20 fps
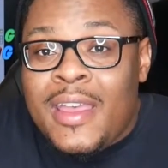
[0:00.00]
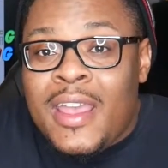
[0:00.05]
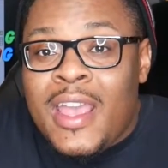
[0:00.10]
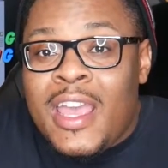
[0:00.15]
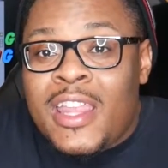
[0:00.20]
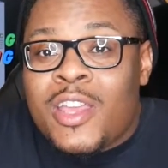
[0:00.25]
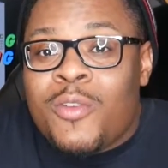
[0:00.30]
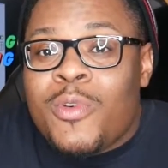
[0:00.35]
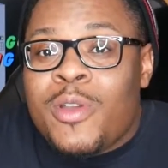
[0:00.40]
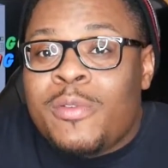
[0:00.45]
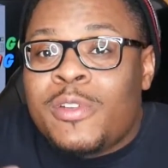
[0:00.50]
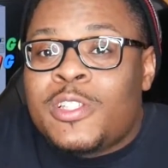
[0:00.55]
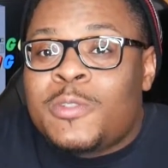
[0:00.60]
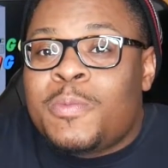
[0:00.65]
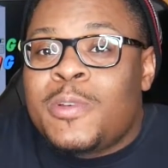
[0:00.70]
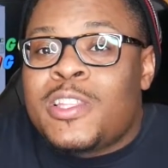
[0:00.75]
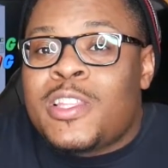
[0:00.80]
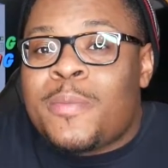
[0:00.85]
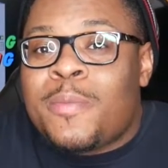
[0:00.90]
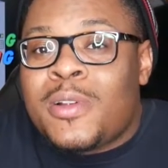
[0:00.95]
and then we would
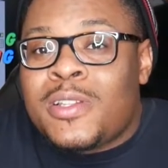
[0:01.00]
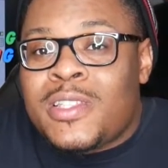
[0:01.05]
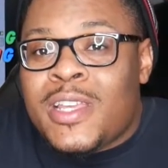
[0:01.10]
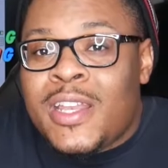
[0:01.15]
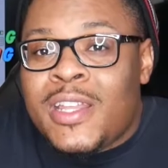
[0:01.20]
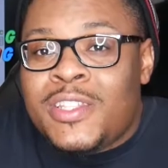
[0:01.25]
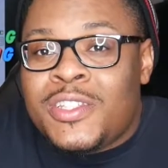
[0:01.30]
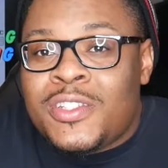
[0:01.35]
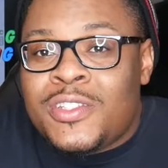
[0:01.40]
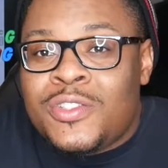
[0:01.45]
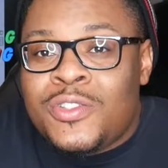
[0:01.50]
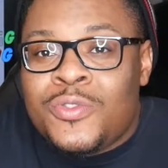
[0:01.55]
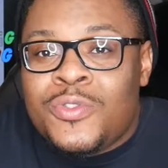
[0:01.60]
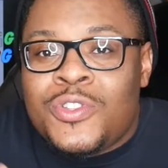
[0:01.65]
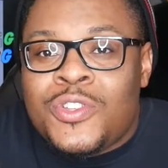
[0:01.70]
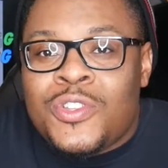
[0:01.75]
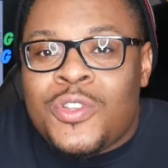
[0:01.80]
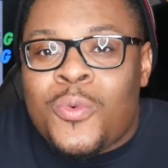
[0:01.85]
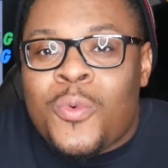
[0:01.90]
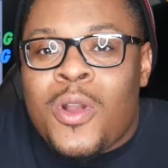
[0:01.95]
split the percentages due
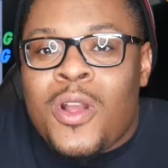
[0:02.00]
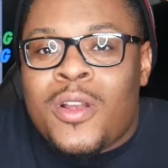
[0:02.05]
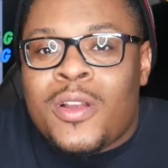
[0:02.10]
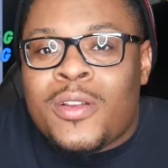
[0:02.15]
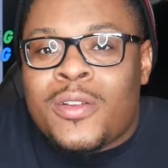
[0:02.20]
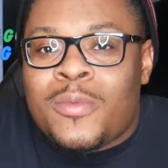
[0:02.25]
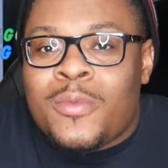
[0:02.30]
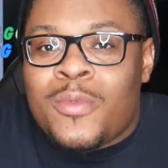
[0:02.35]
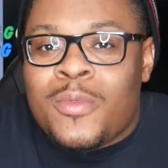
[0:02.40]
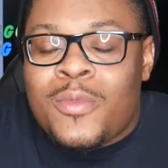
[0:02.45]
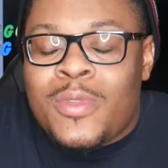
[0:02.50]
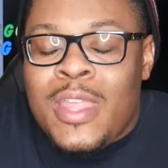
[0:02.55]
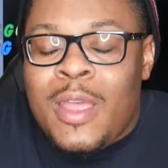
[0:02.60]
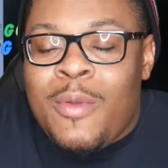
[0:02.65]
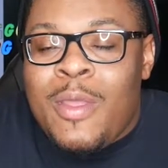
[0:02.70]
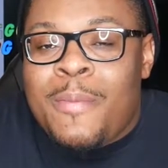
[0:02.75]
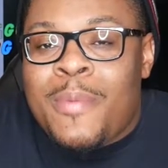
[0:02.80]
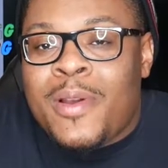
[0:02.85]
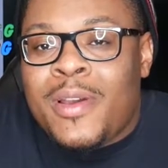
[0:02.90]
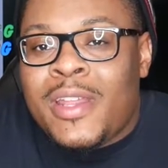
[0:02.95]
to the work that
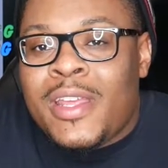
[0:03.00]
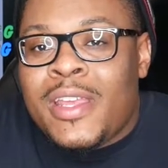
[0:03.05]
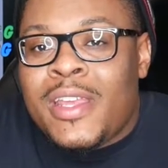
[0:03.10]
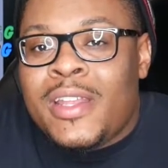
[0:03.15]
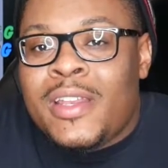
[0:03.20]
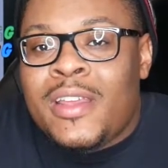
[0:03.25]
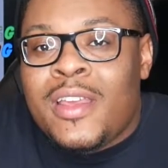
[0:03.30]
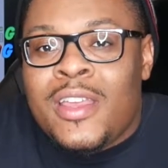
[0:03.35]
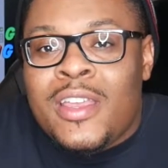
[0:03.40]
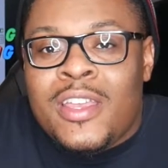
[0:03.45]
we put in,